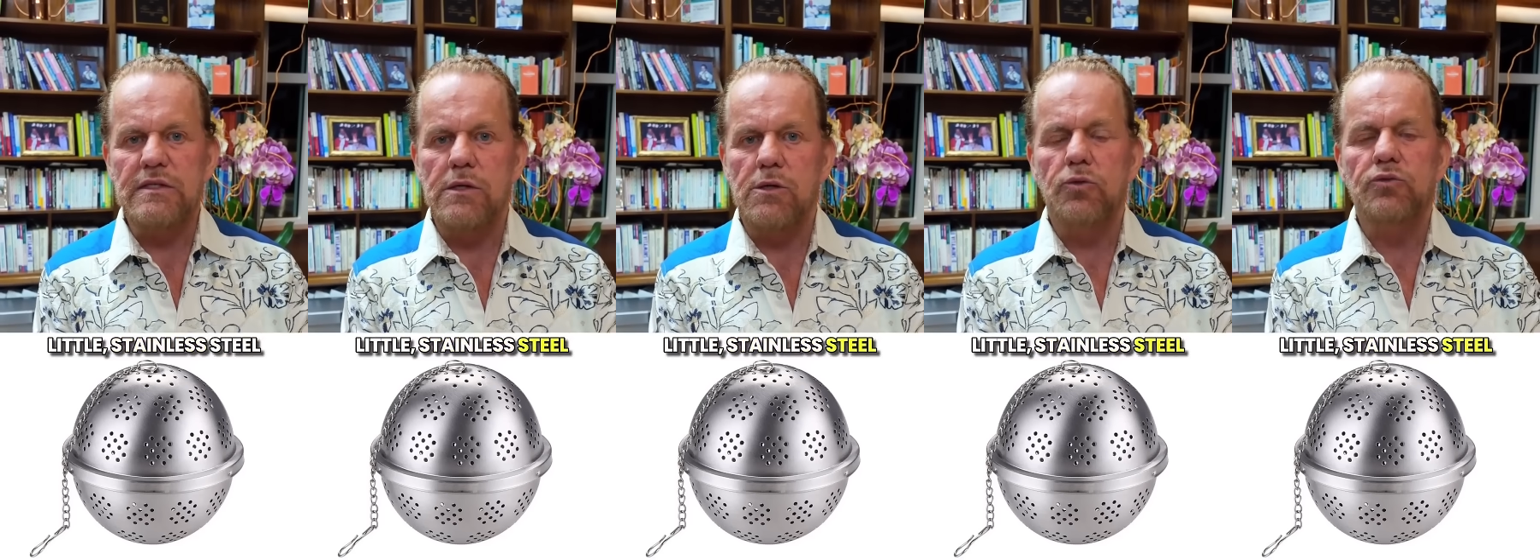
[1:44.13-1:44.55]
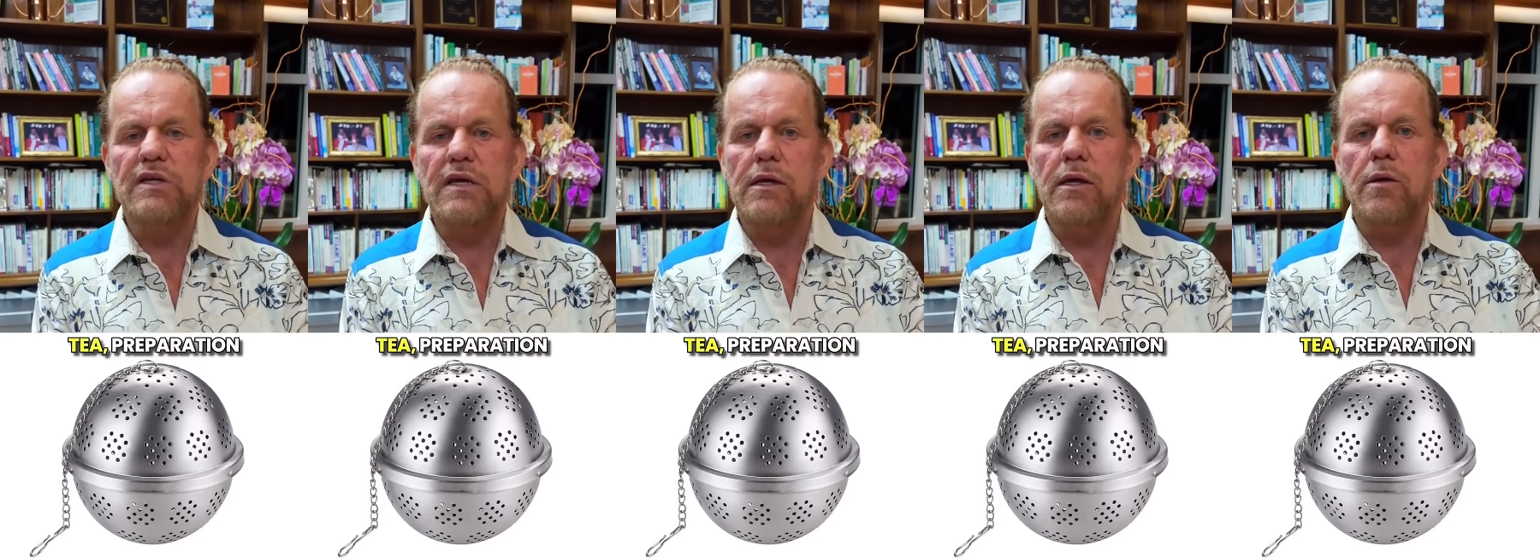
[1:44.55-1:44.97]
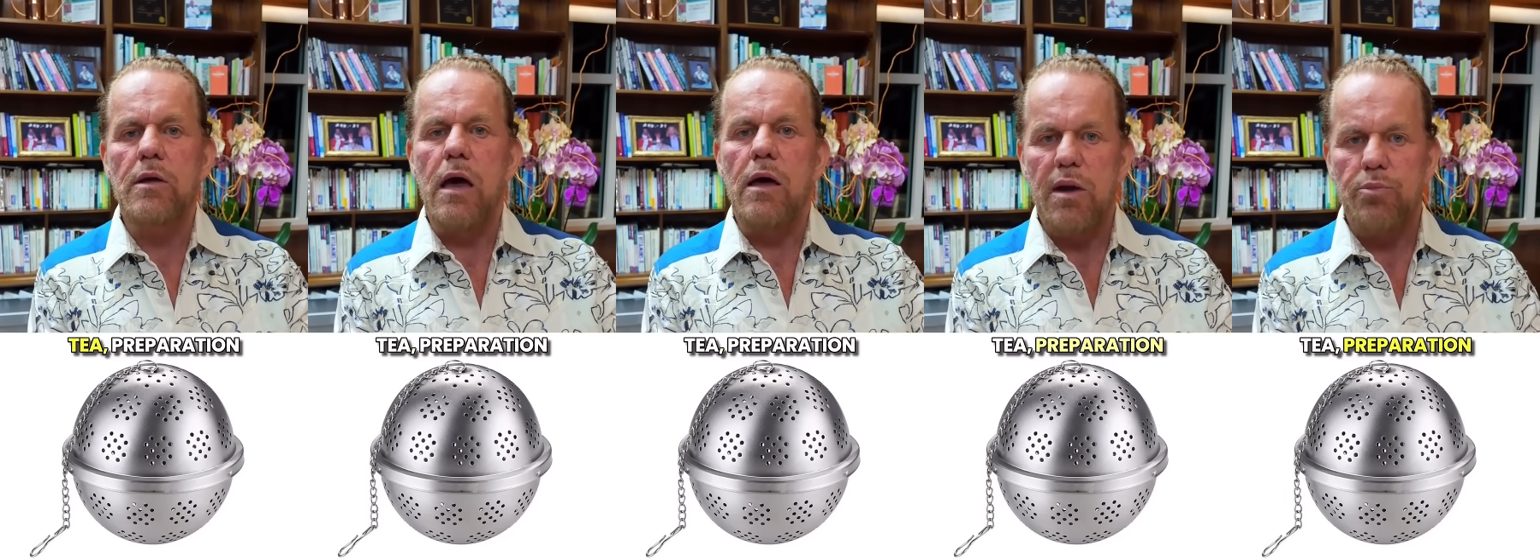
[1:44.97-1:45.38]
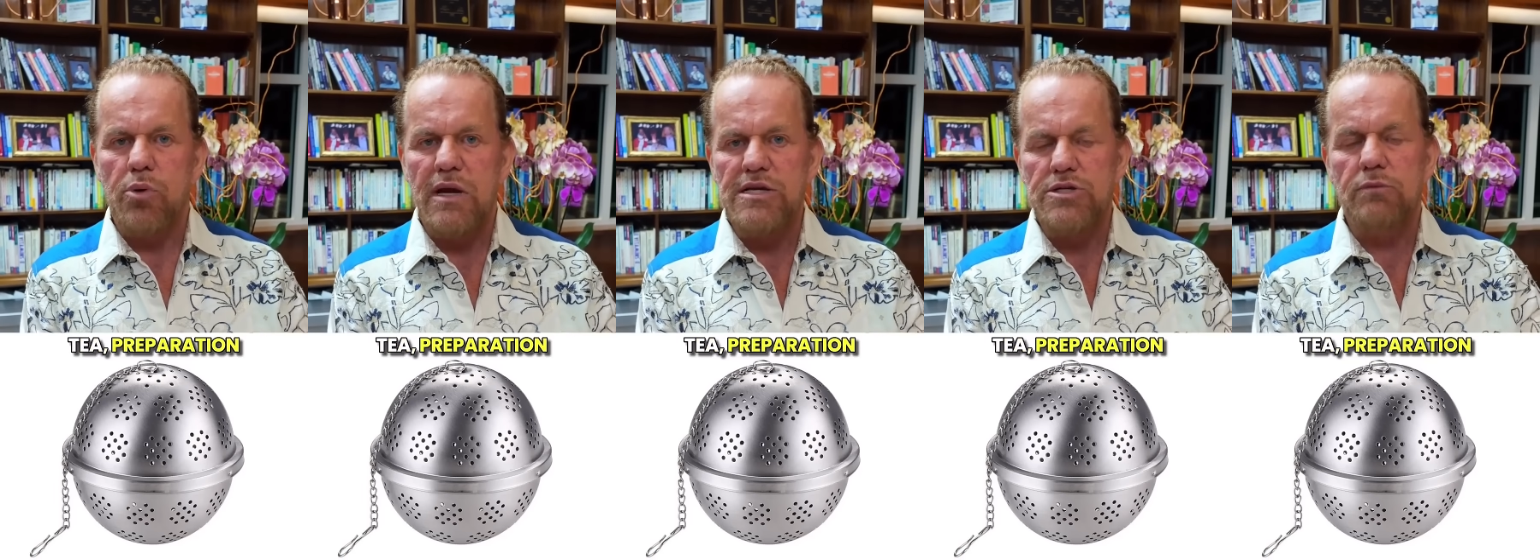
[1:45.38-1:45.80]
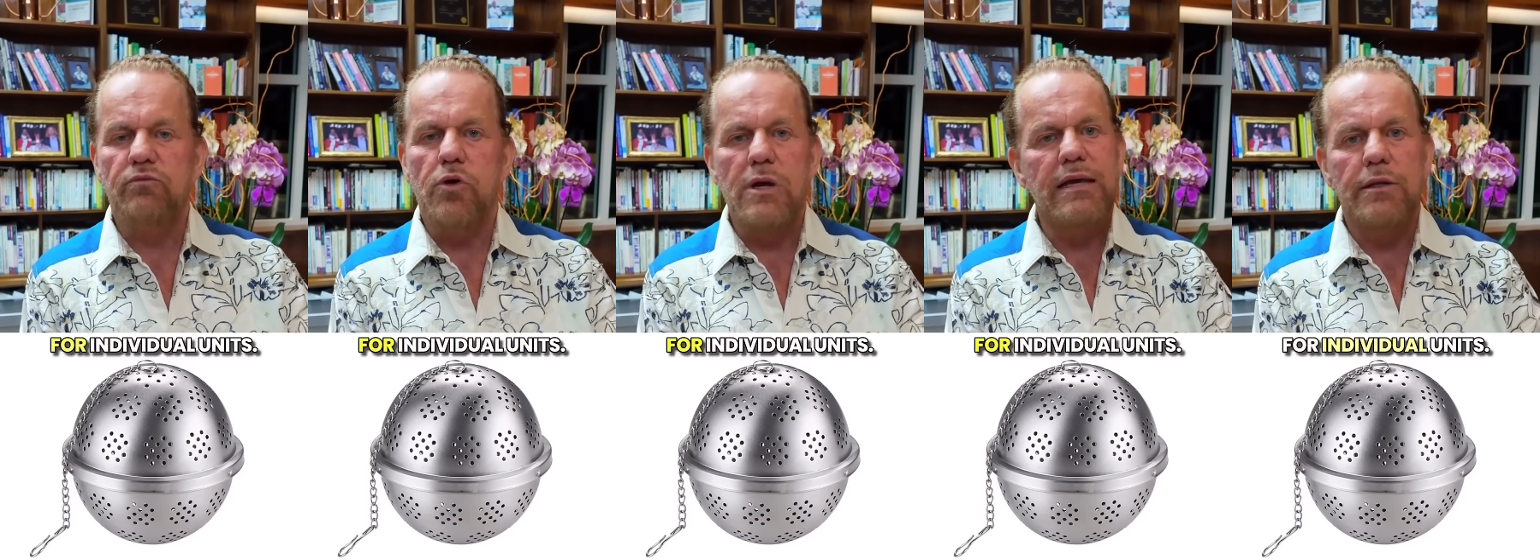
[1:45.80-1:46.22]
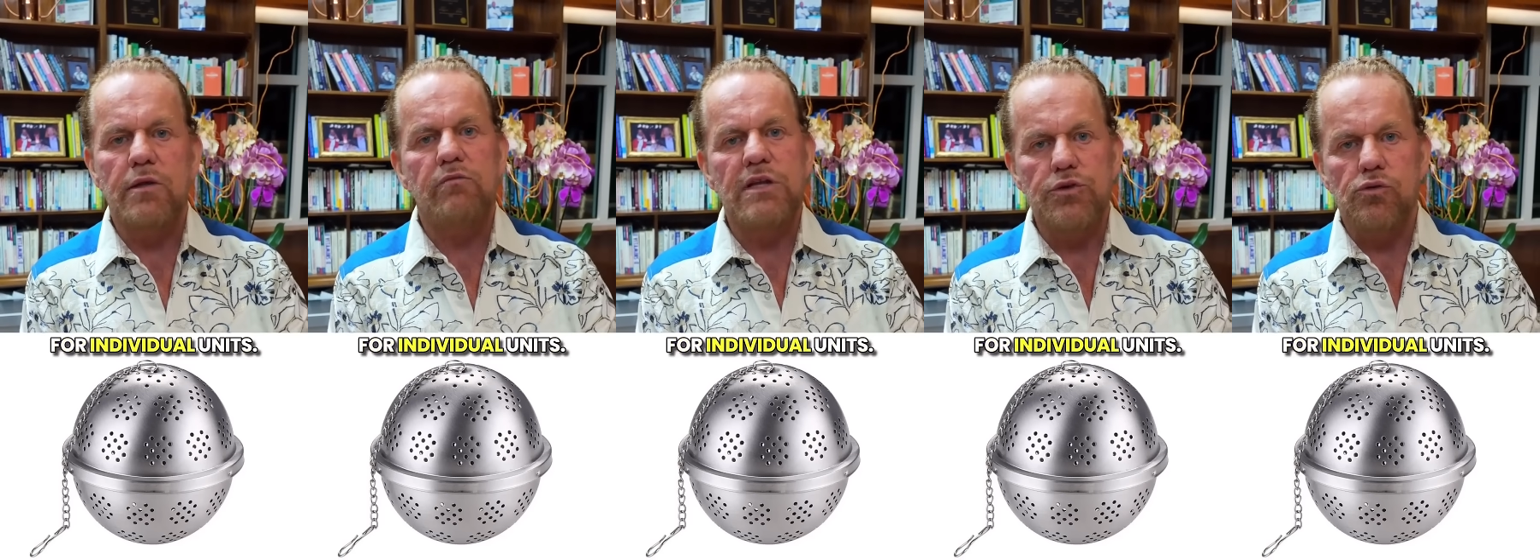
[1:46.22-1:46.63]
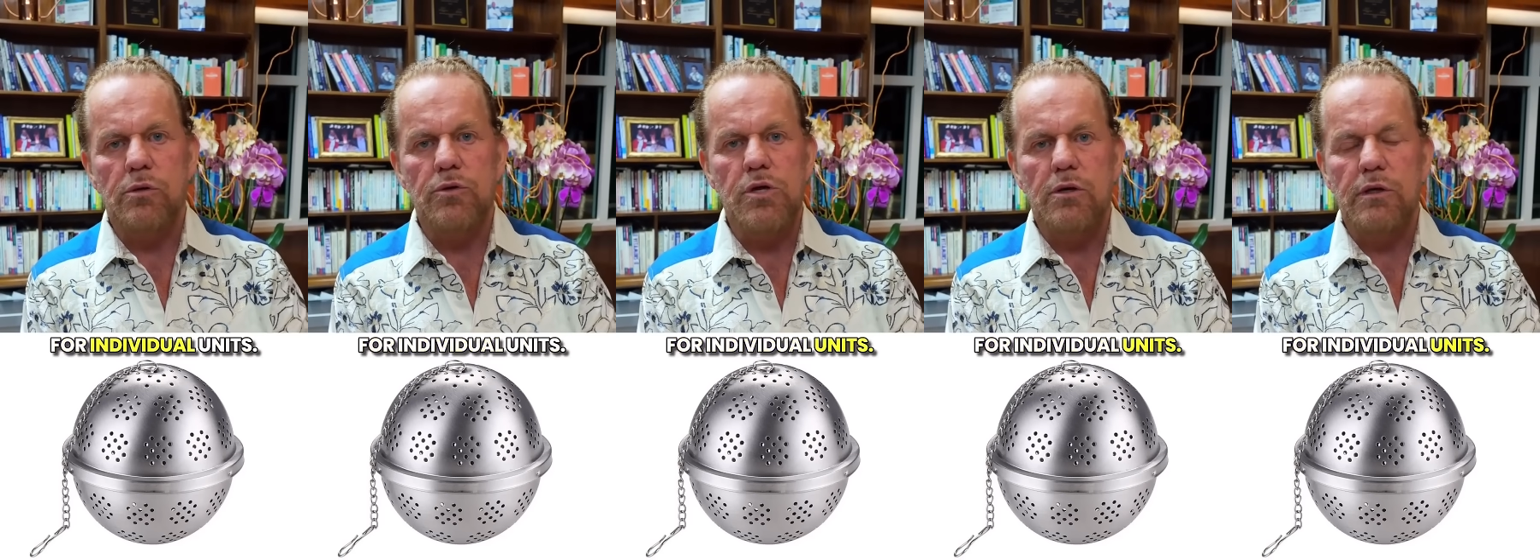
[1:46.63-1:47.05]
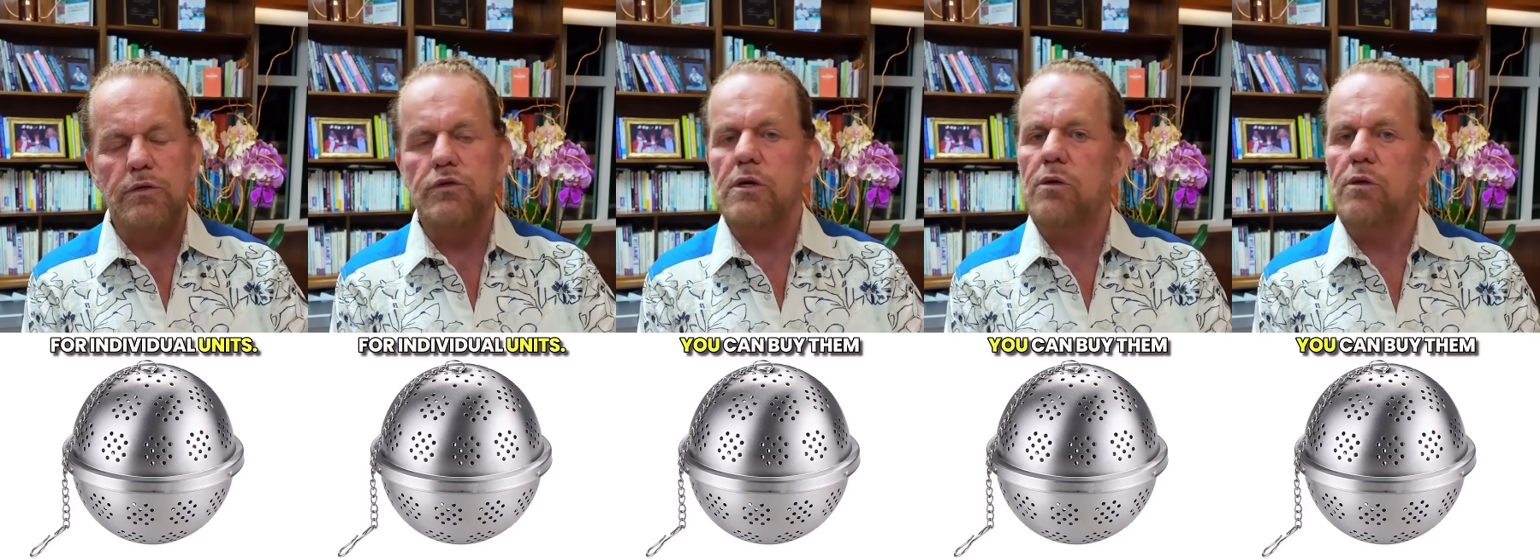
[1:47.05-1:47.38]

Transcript: steel tea preparation for individual units.